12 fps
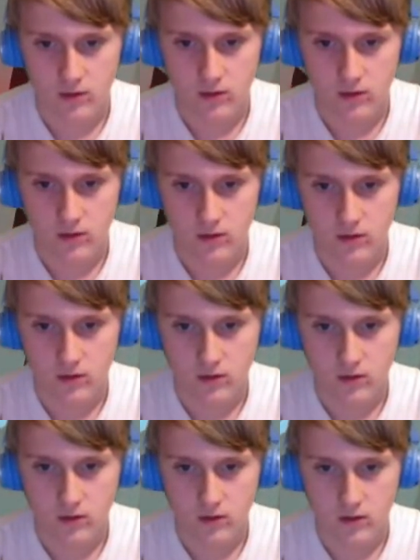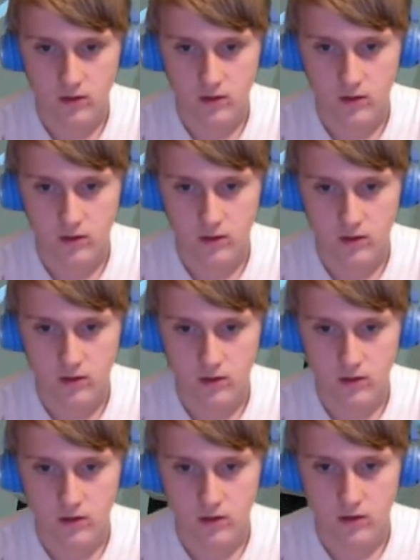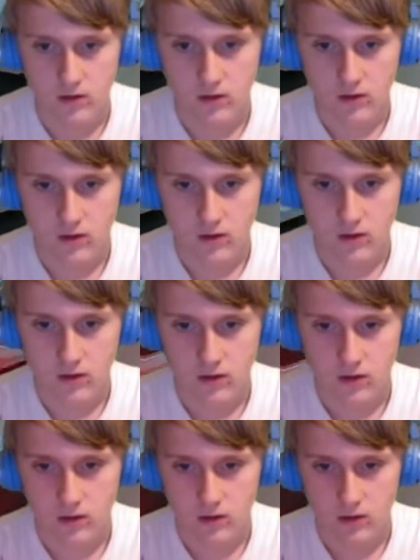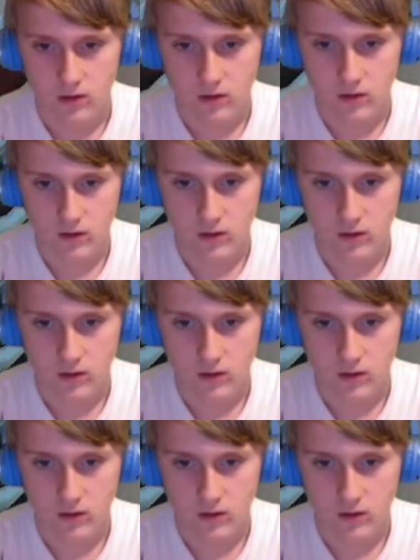Nobody speaks.